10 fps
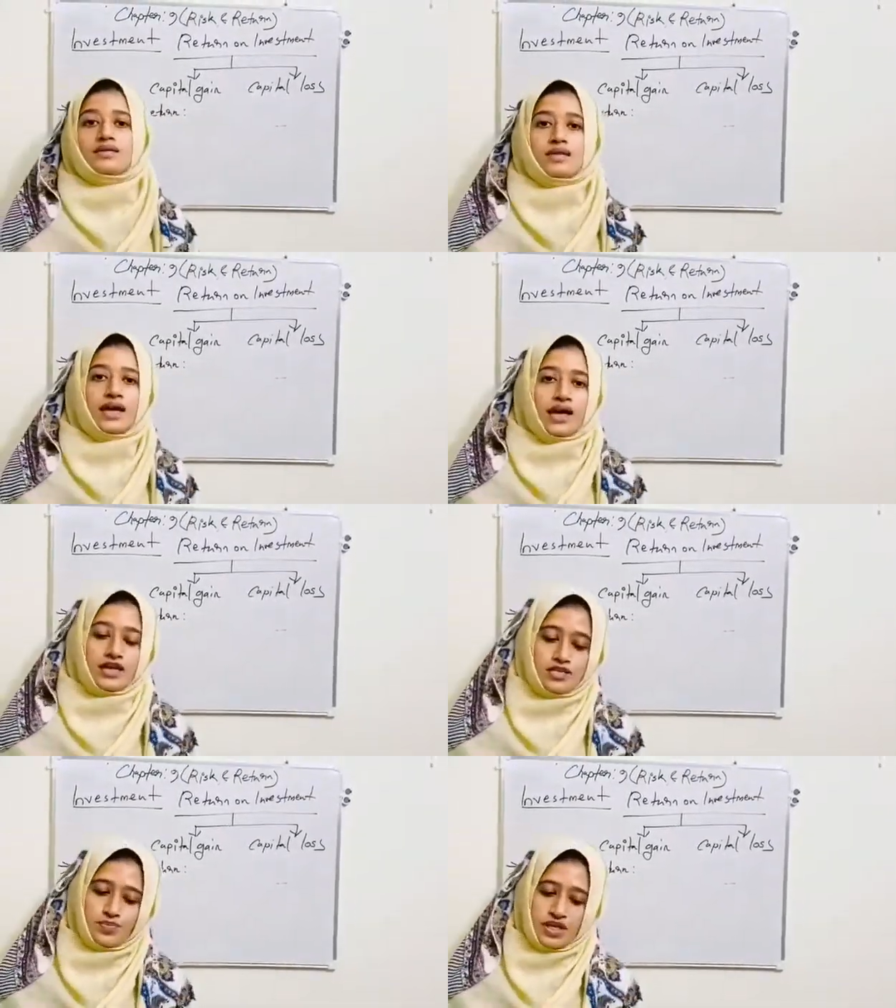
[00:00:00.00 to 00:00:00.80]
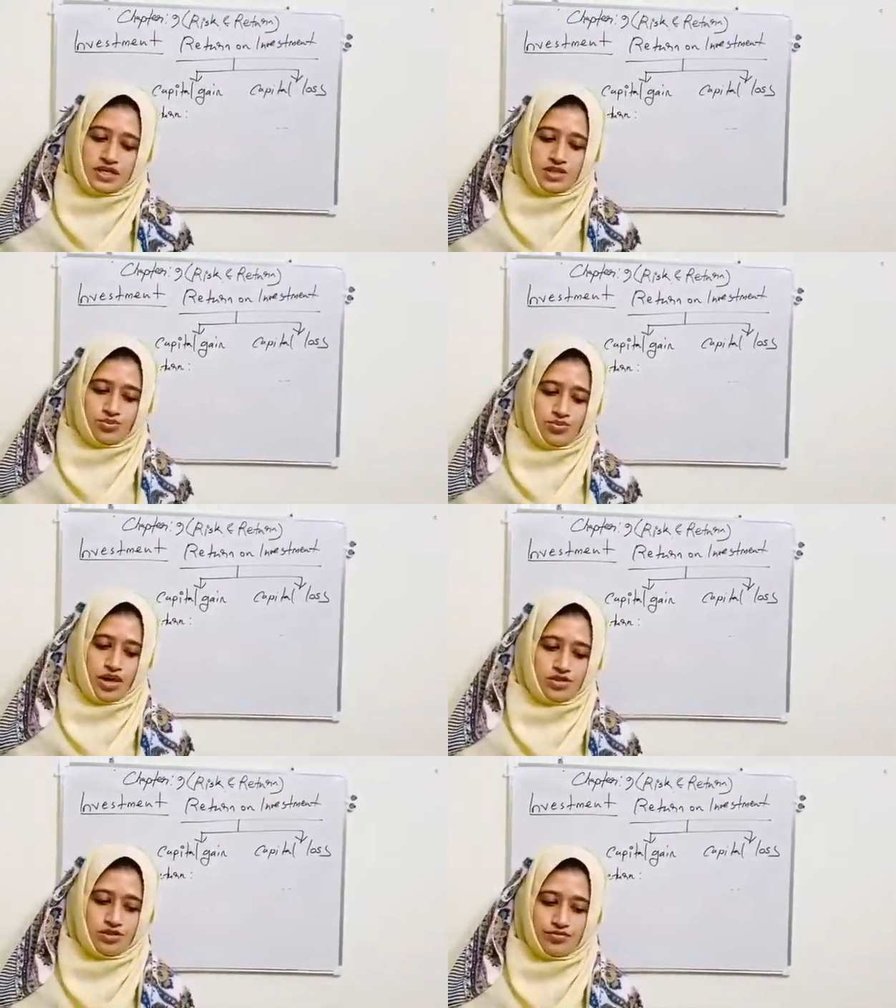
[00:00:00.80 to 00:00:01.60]
The expected
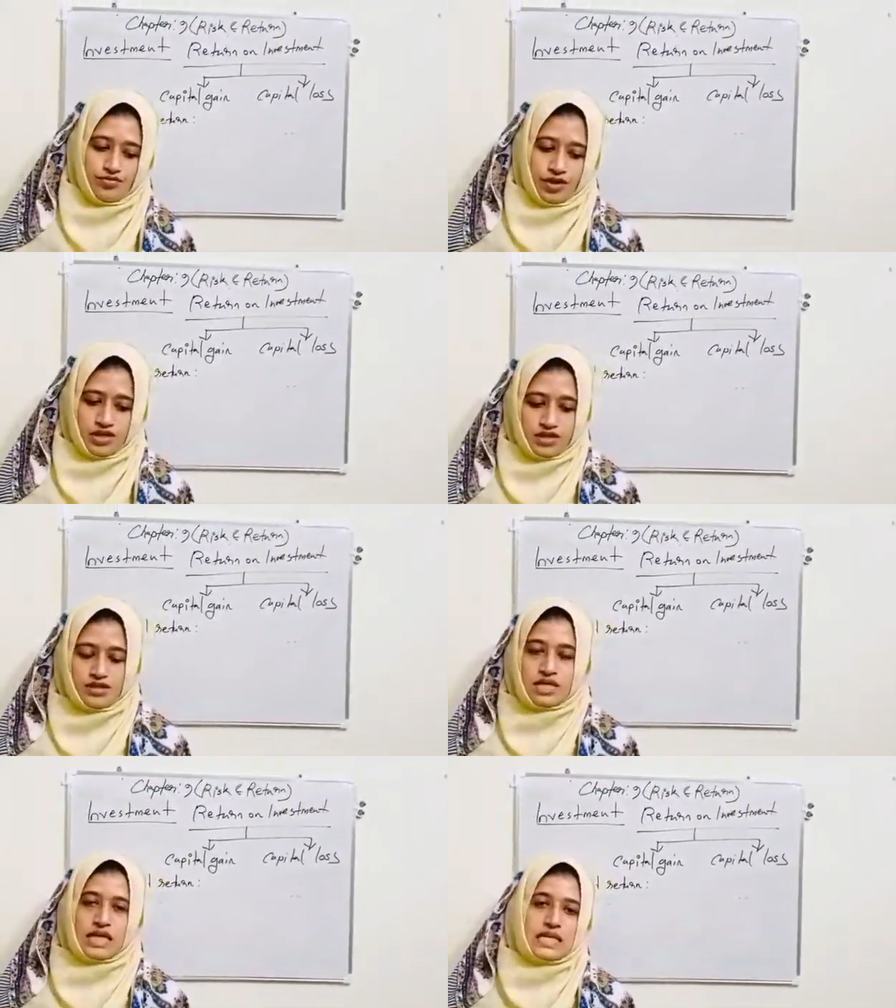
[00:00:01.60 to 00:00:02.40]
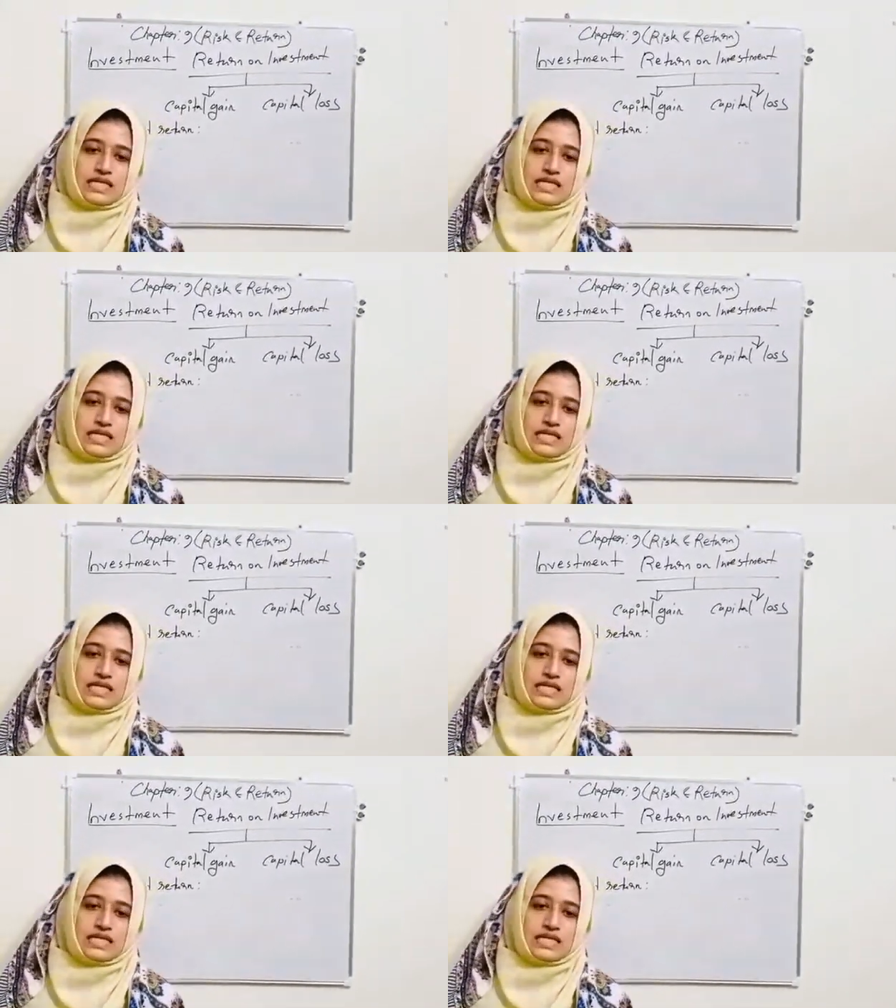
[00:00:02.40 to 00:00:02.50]
rate of return